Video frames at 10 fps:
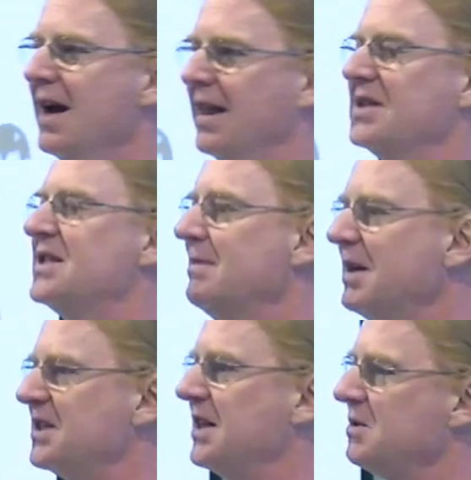and then
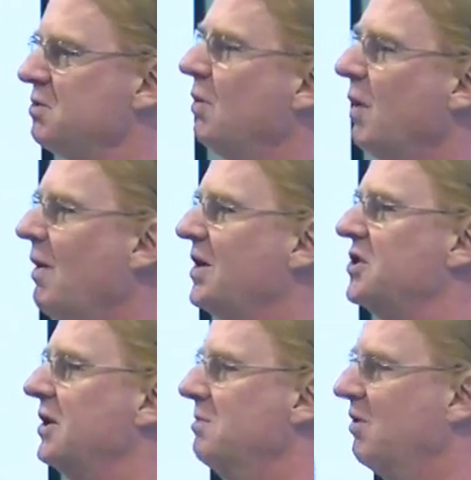somebody says, well, we want
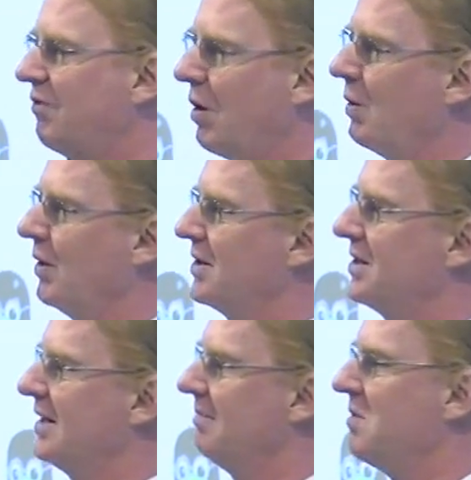you to move forward
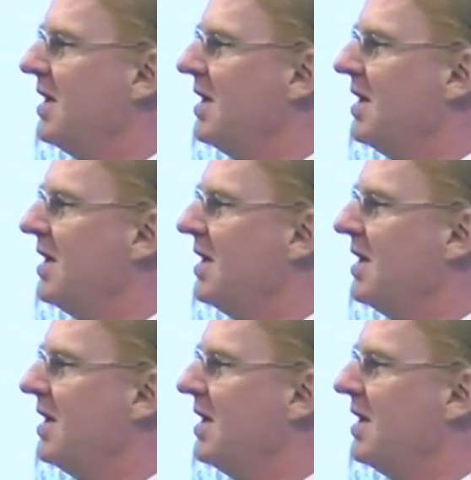to